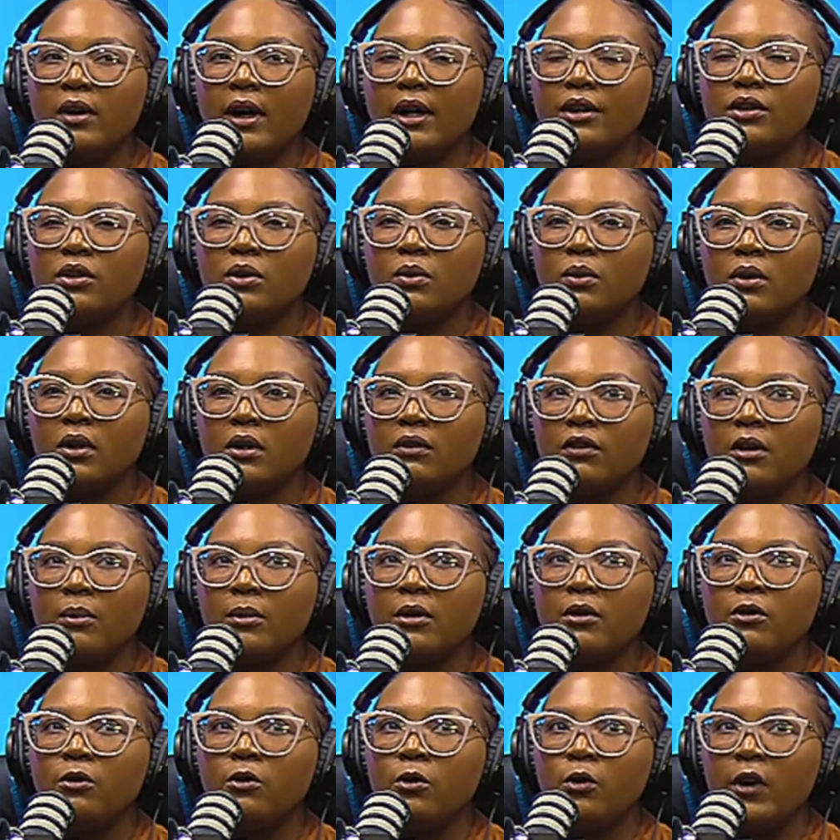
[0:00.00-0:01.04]
to work from a
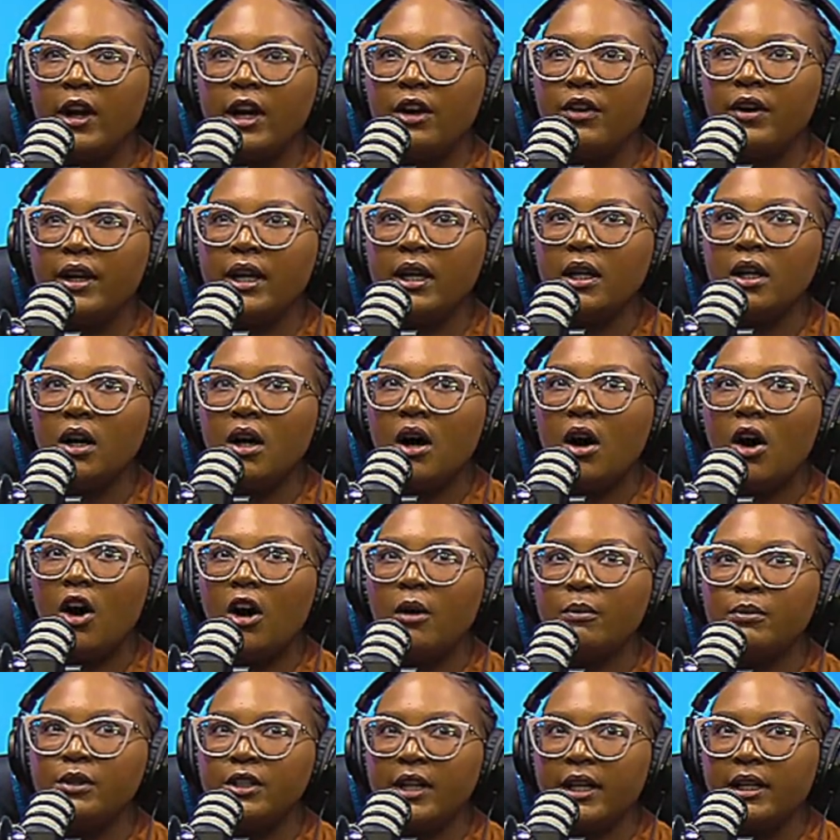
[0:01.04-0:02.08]
very
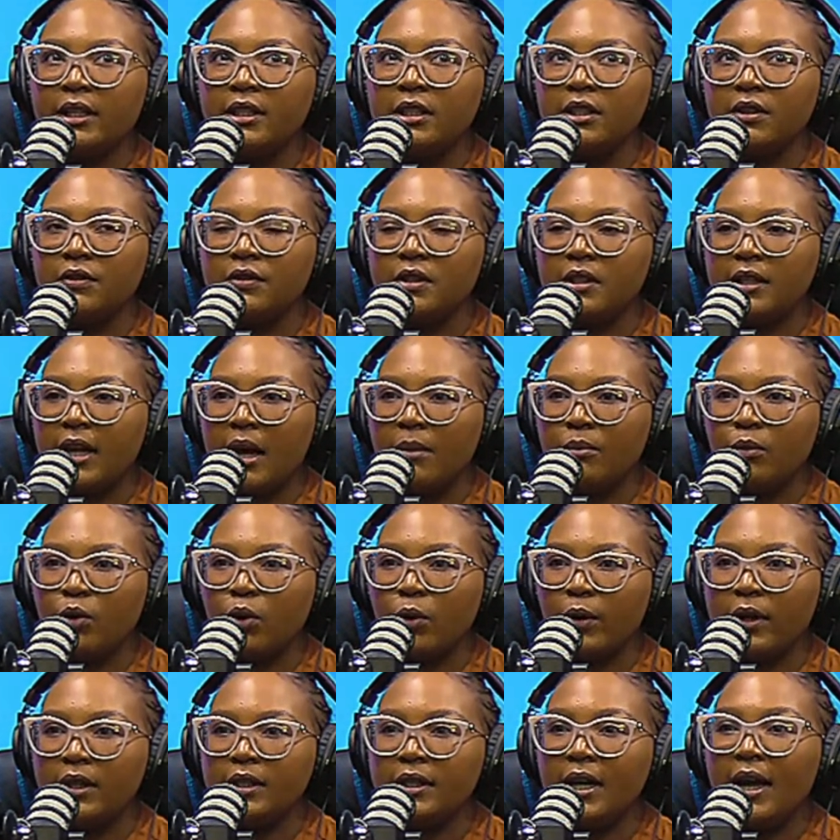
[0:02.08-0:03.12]
objective
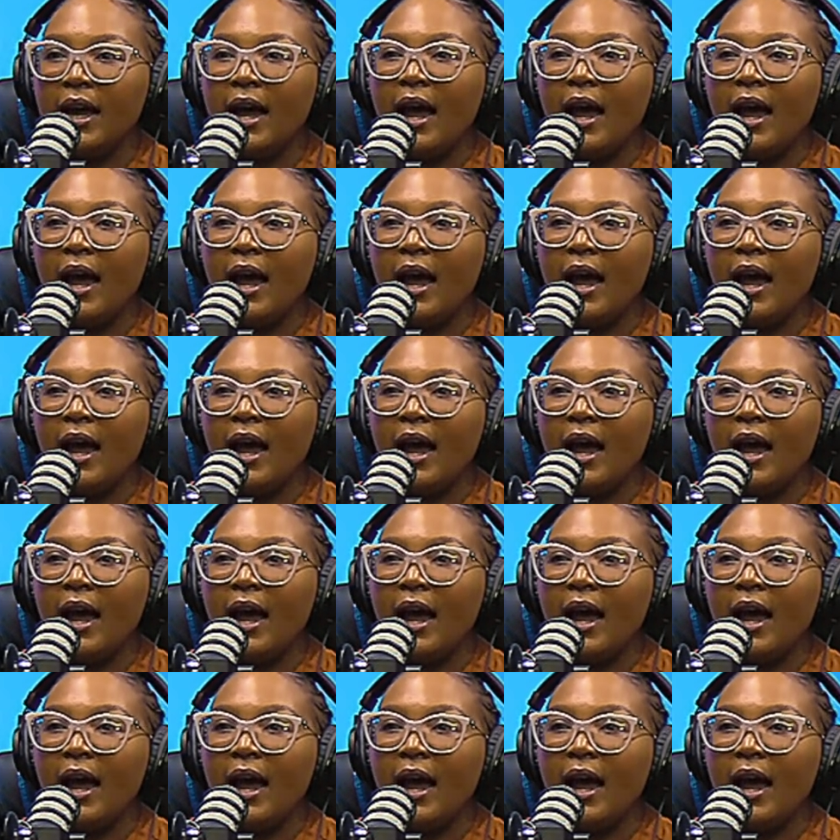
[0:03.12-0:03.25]
standpoint.